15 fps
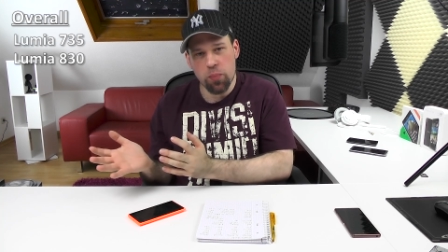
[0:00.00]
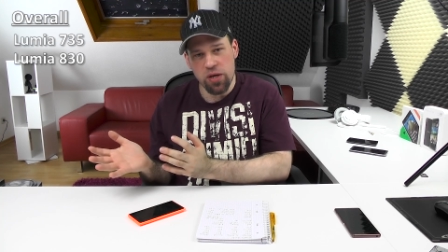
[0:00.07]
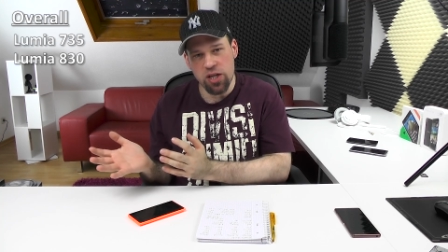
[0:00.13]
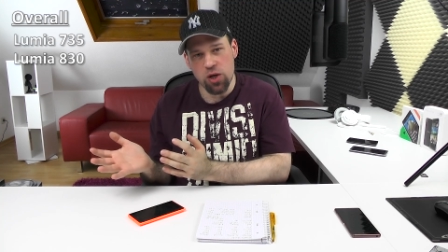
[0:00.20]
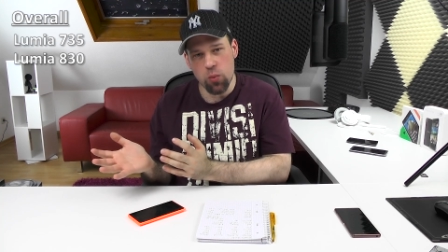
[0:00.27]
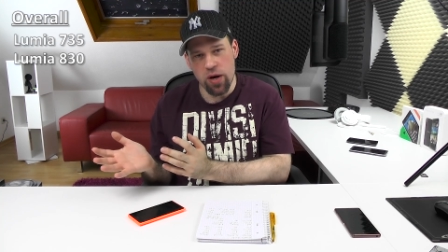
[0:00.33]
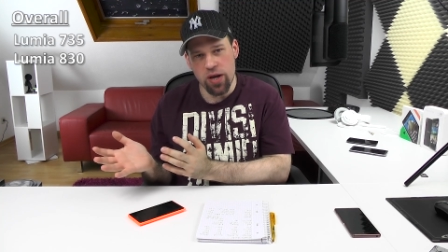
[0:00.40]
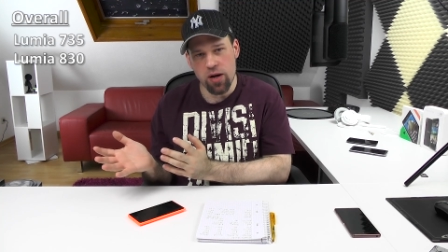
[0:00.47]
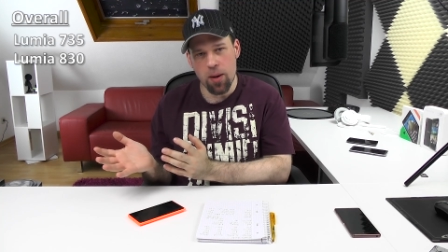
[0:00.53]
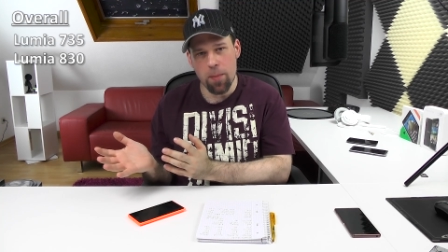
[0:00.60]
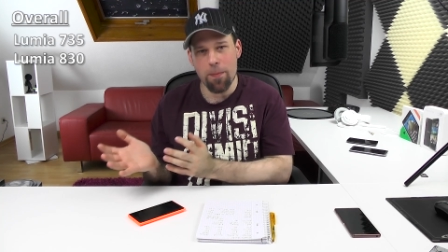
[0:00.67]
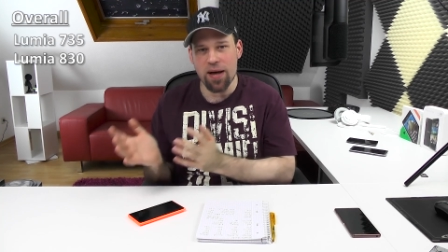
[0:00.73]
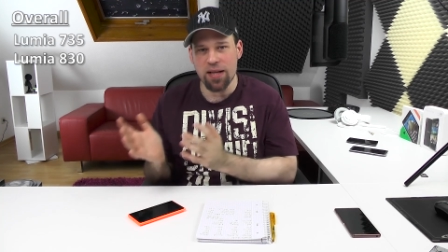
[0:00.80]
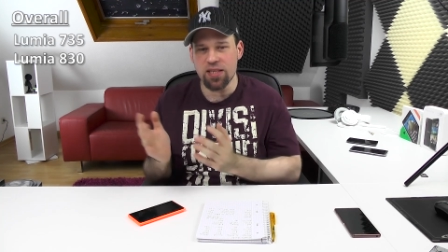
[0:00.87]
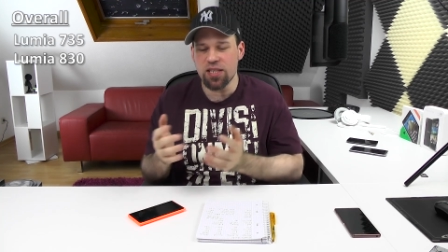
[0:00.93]
be the winner,
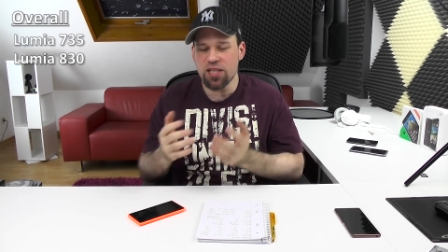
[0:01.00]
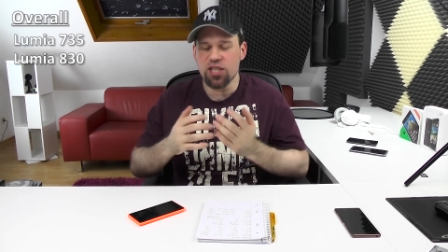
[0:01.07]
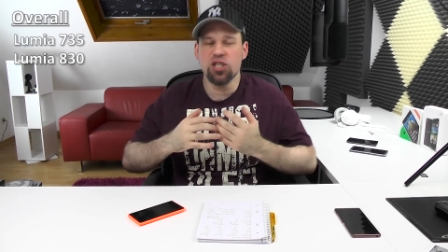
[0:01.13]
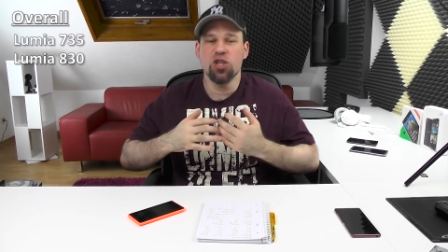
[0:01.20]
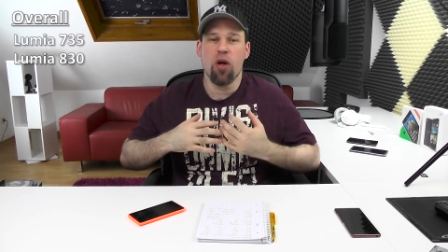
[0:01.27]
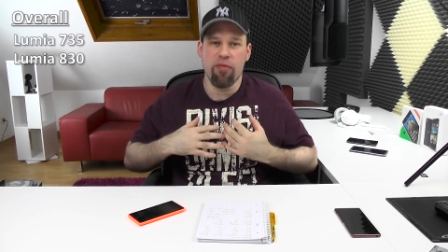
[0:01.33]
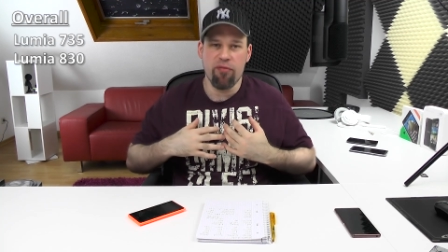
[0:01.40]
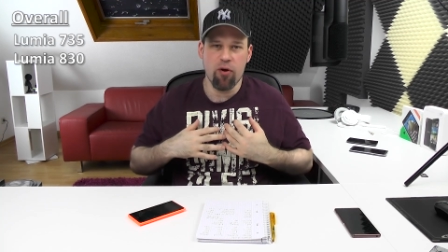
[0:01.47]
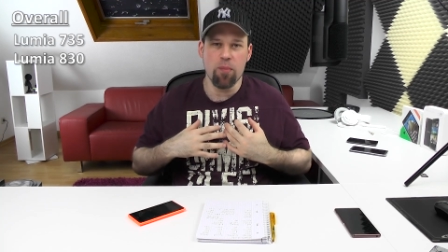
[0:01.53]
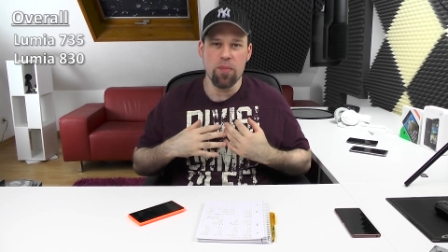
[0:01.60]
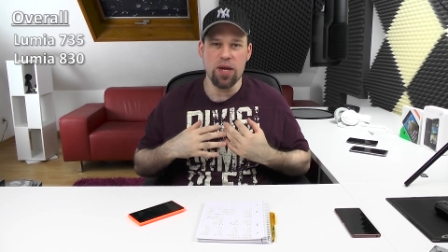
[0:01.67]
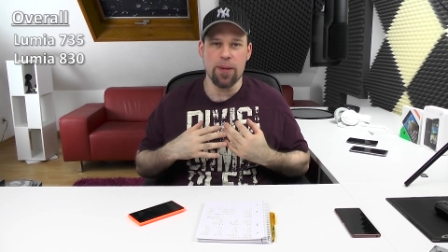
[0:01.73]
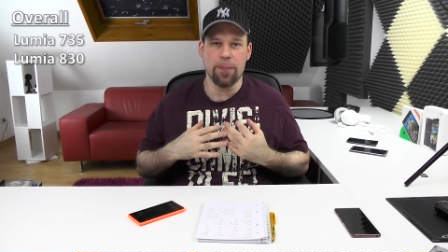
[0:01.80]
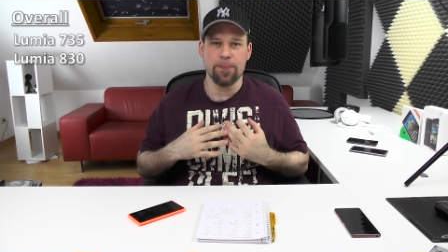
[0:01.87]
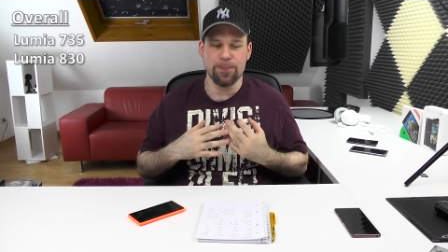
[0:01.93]
but it is not for
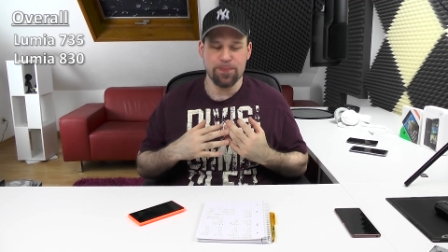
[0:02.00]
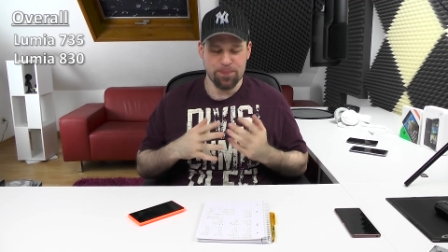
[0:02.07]
me.